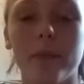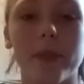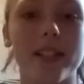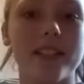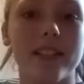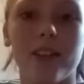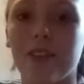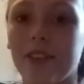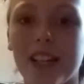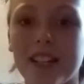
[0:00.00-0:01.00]
press the
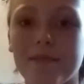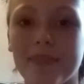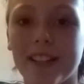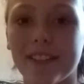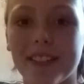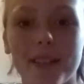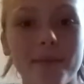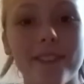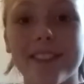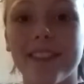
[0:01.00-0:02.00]
notification bell to
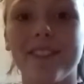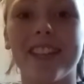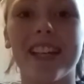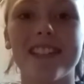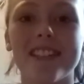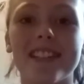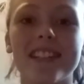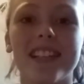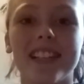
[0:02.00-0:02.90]
get post notifications,